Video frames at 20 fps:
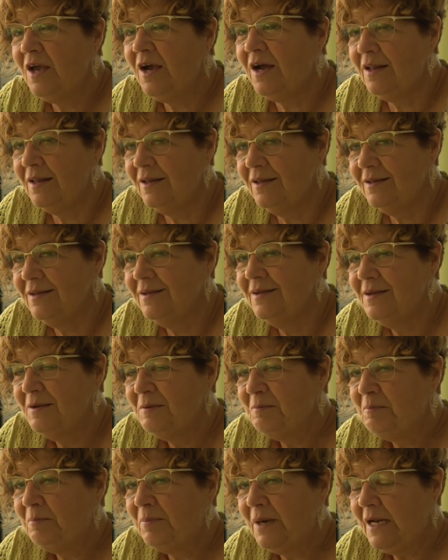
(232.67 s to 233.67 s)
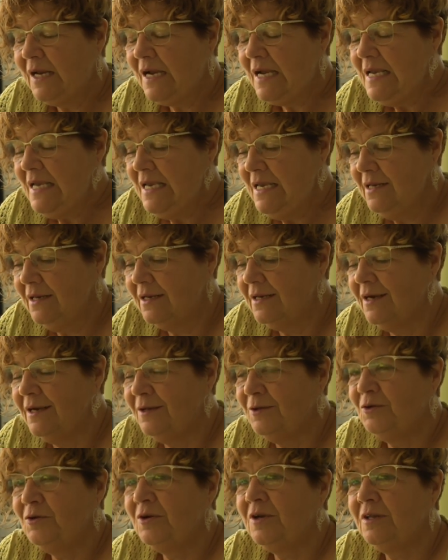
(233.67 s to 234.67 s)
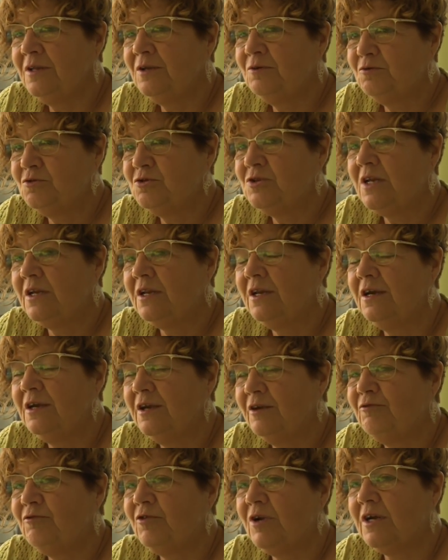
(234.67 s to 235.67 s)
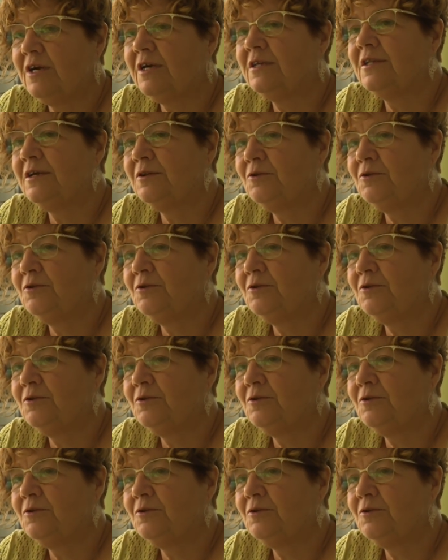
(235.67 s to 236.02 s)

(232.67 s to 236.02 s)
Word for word: always wanted to take it, towards independence.